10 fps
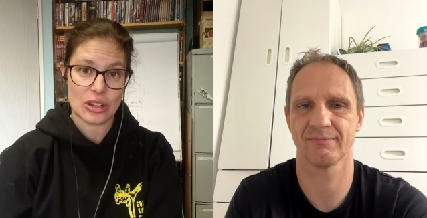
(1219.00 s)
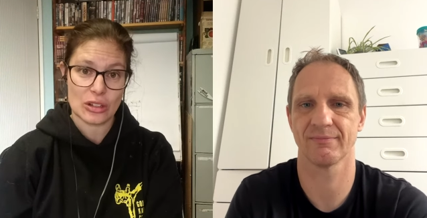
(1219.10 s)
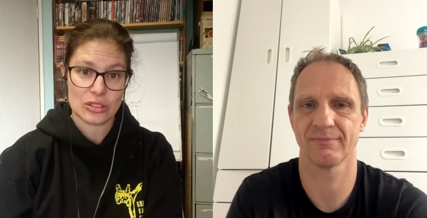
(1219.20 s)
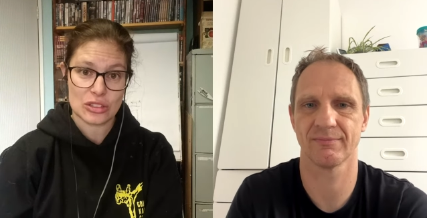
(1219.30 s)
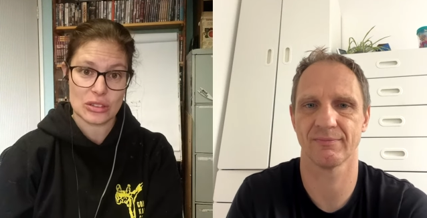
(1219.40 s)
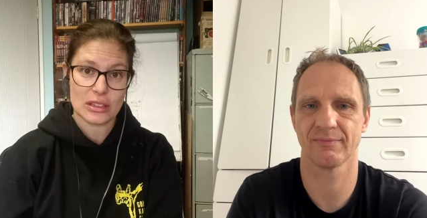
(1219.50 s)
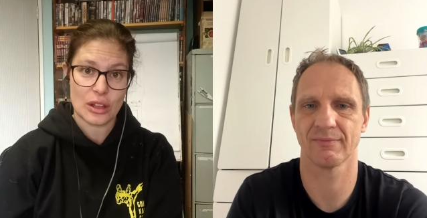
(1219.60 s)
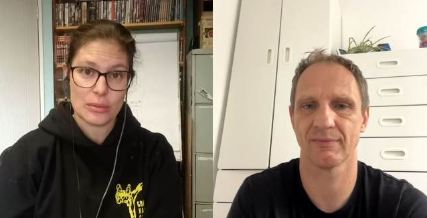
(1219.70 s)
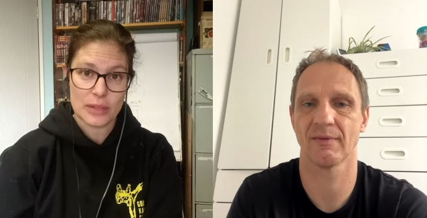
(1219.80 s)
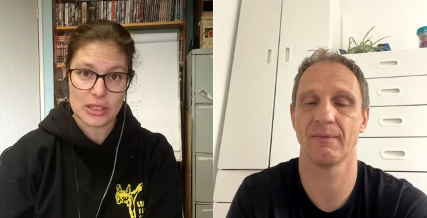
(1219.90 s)
Speaker 1: start your little
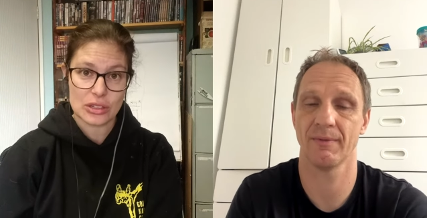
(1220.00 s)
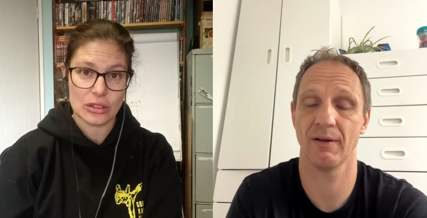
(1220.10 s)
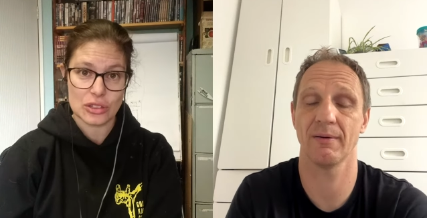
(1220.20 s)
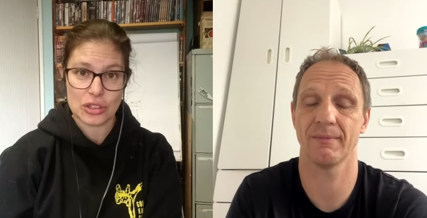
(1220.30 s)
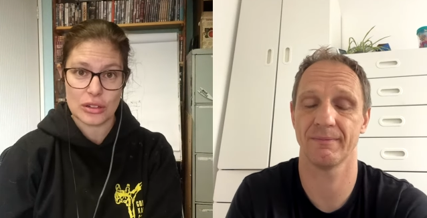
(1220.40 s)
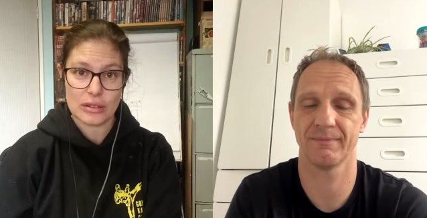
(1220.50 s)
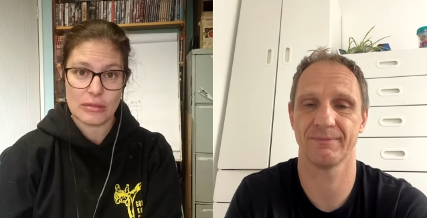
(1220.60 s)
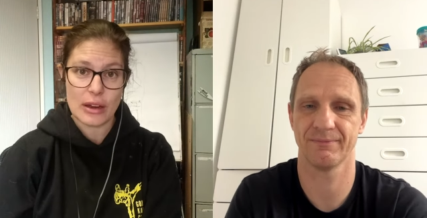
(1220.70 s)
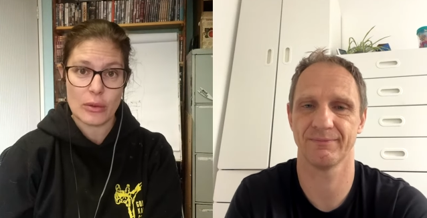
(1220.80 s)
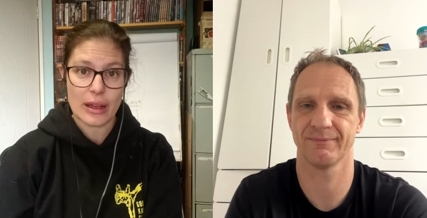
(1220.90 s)
own McDojo and
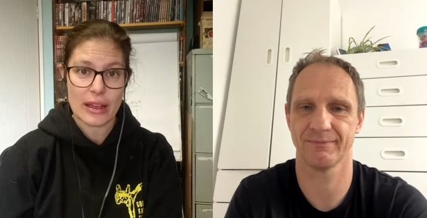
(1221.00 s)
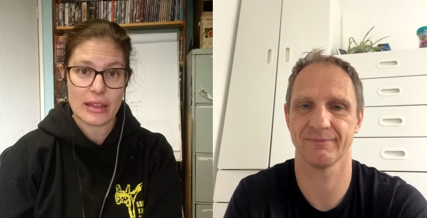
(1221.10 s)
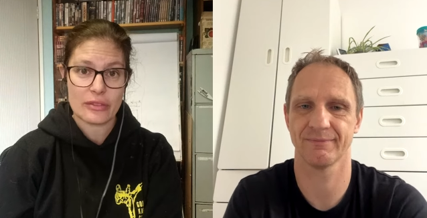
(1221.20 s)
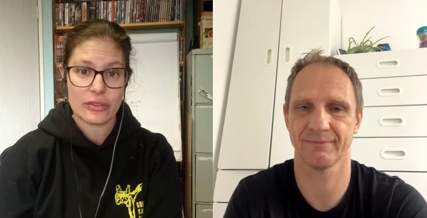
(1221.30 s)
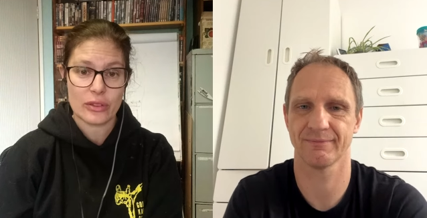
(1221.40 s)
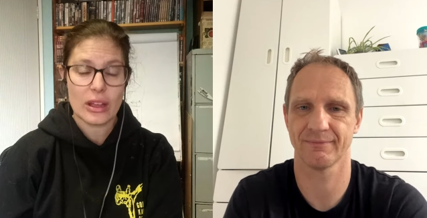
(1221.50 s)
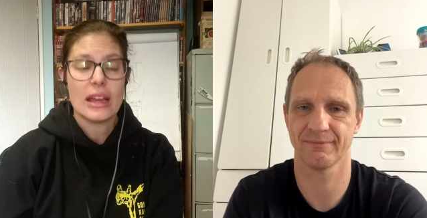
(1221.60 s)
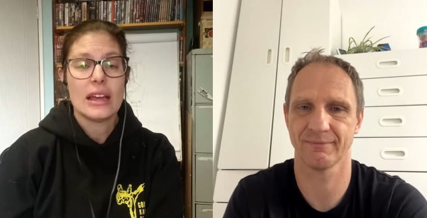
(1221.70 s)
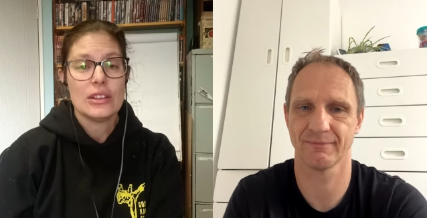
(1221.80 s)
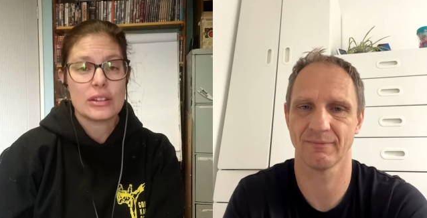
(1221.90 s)
run away
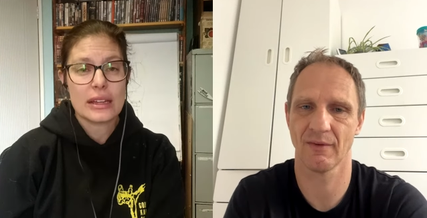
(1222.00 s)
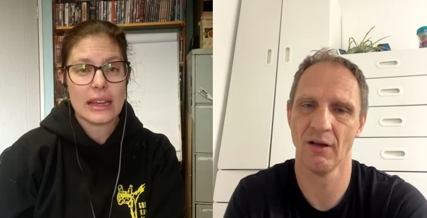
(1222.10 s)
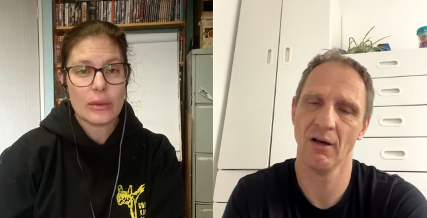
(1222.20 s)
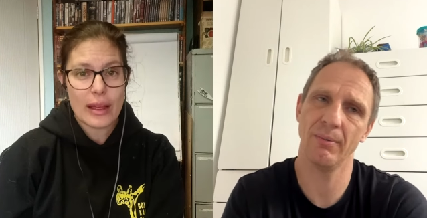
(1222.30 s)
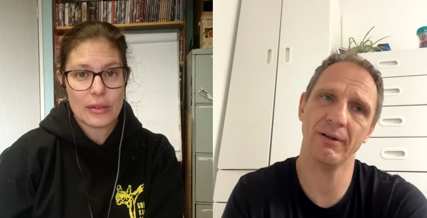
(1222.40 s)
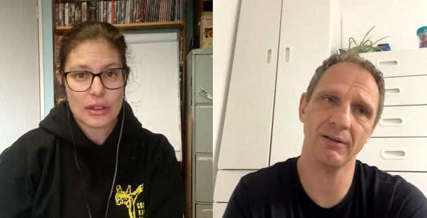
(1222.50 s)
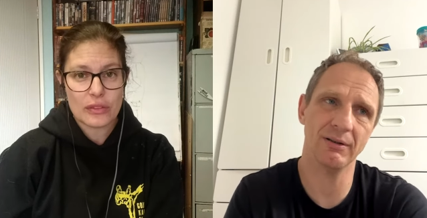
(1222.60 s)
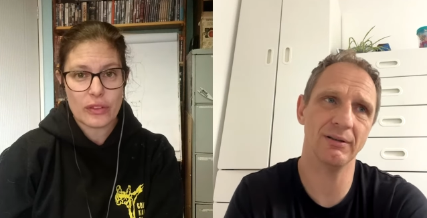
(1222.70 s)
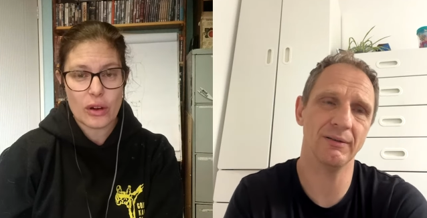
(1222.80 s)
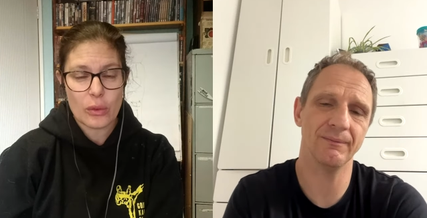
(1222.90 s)
you could get away with it
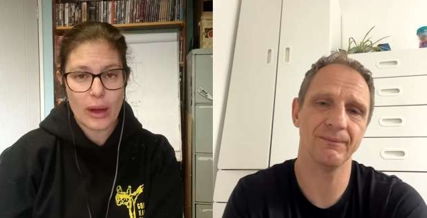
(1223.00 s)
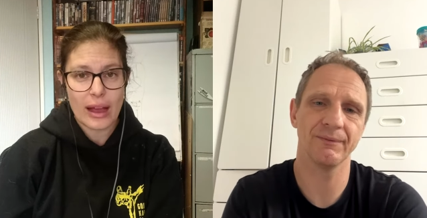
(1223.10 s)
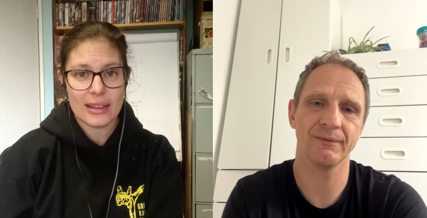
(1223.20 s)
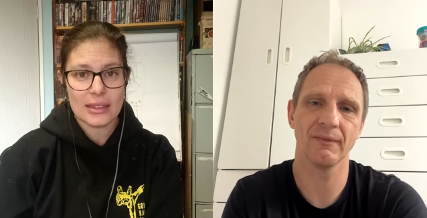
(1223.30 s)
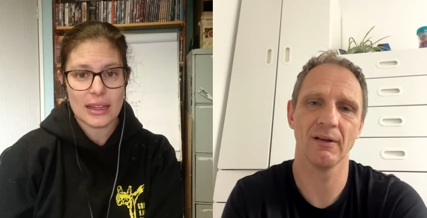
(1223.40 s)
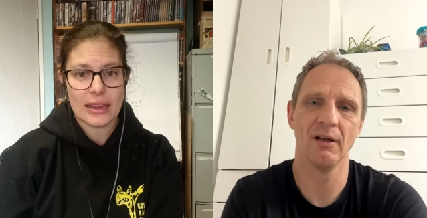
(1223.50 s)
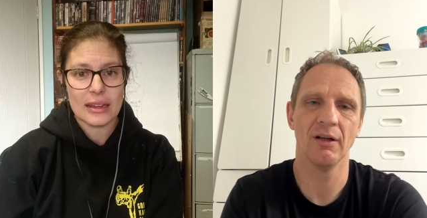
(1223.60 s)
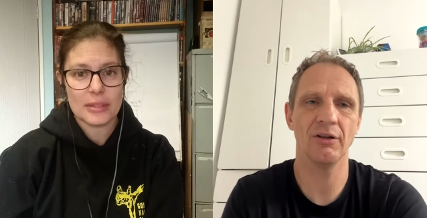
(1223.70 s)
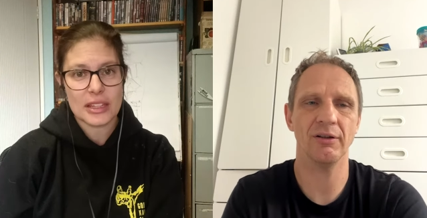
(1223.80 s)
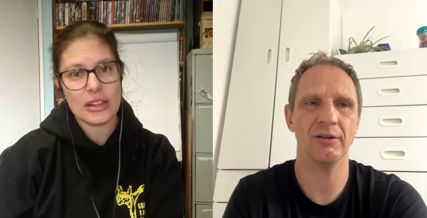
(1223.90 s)
for a while, um,
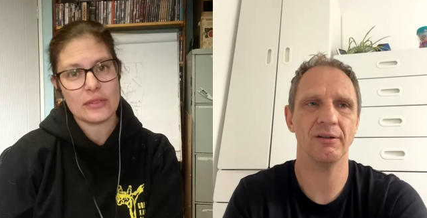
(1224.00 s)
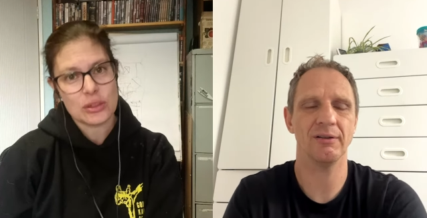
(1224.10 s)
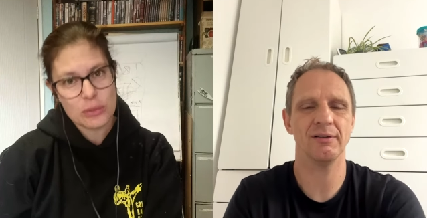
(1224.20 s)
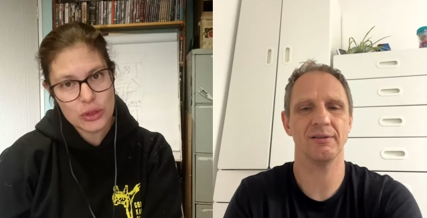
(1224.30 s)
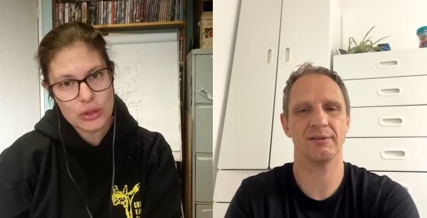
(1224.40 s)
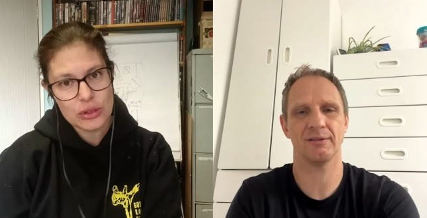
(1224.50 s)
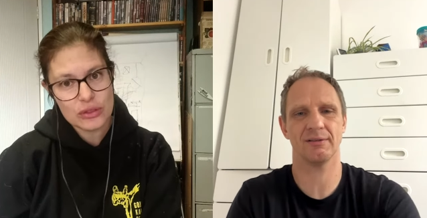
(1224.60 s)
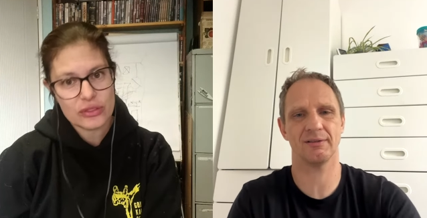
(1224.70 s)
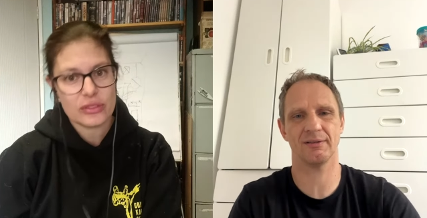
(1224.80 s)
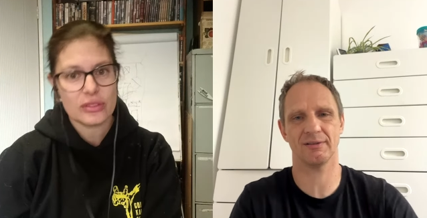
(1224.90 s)
but then you have to move.
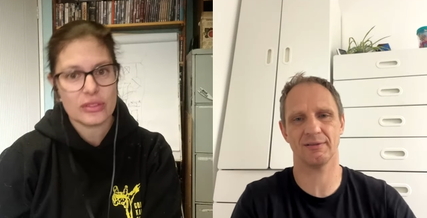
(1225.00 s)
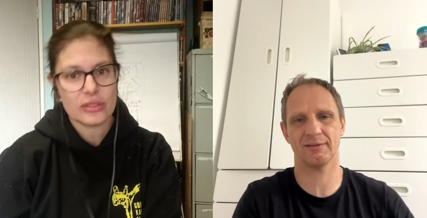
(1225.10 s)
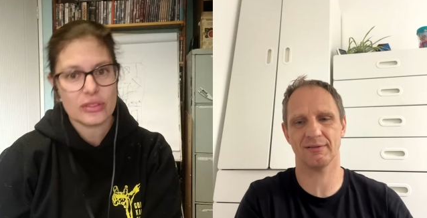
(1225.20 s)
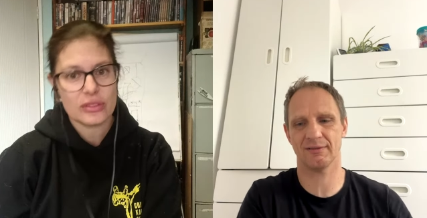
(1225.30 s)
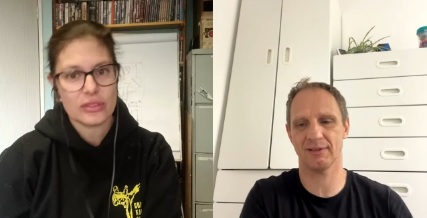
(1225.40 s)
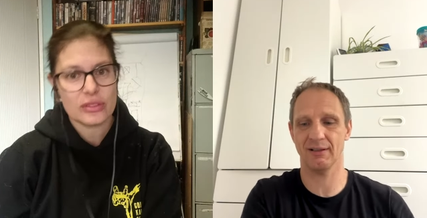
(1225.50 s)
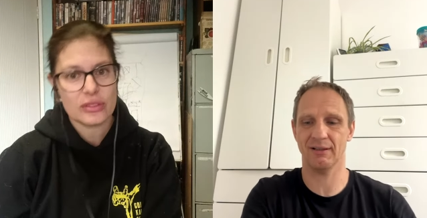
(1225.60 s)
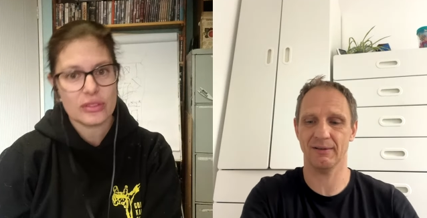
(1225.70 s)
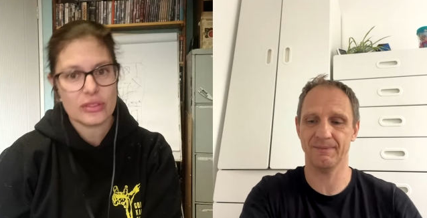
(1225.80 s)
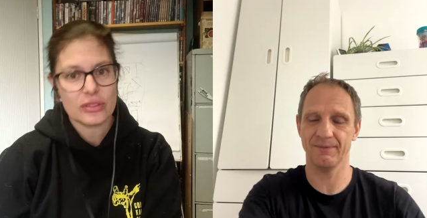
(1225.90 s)
Yeah.